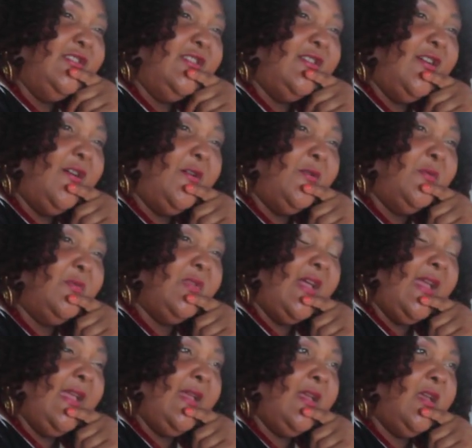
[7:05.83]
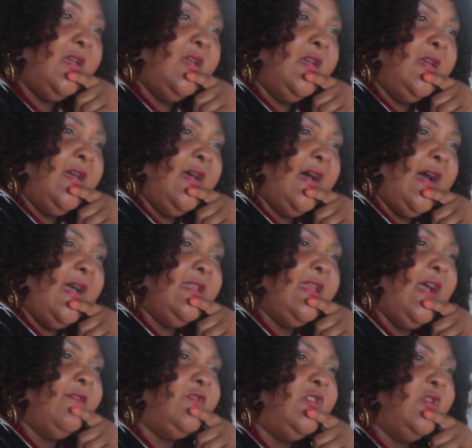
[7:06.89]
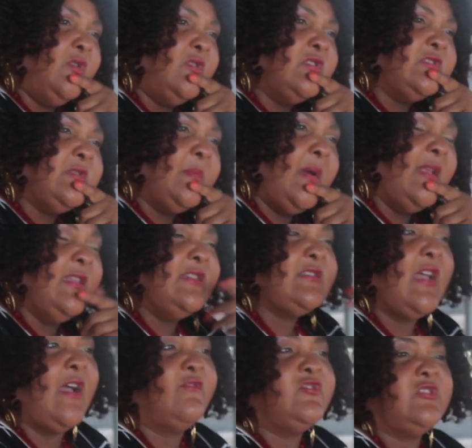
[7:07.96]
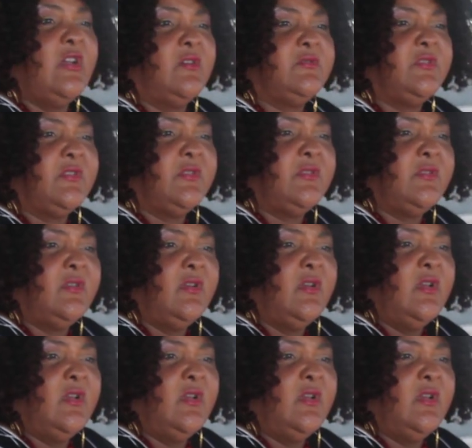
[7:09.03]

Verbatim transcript: You know, like I have to know there's somebody. At least I have shelter.